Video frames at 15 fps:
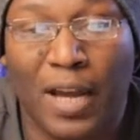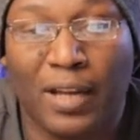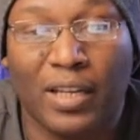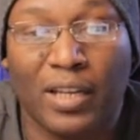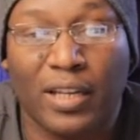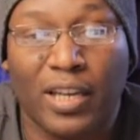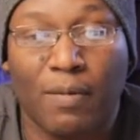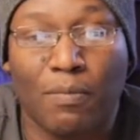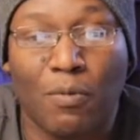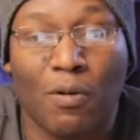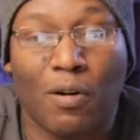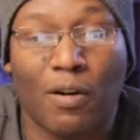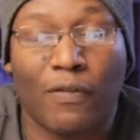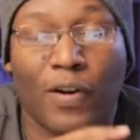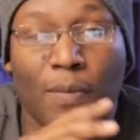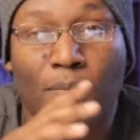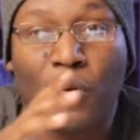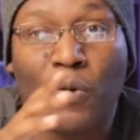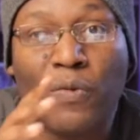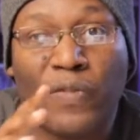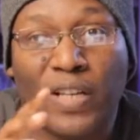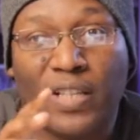I can get more of a
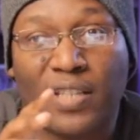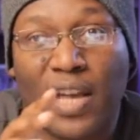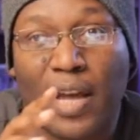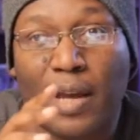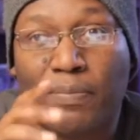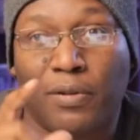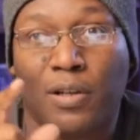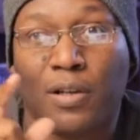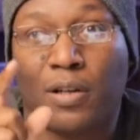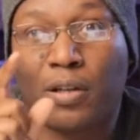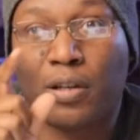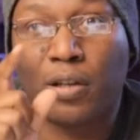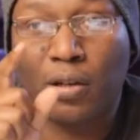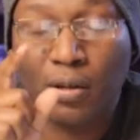movie type look